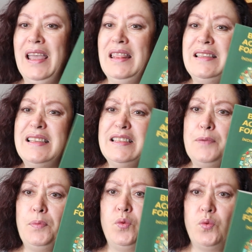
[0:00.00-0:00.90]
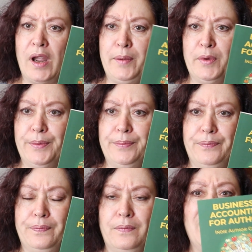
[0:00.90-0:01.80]
And this is a primer.
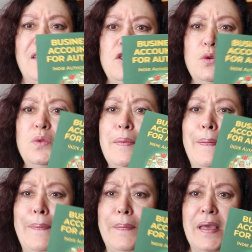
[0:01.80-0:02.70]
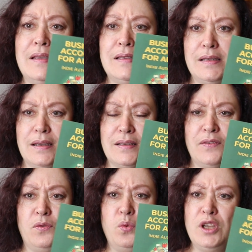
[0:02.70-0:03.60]
It gives you the
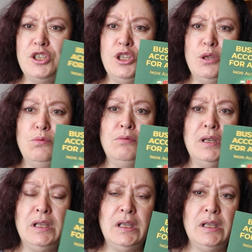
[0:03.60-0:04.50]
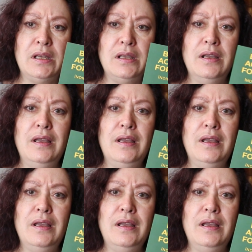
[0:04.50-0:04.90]
basics of what you need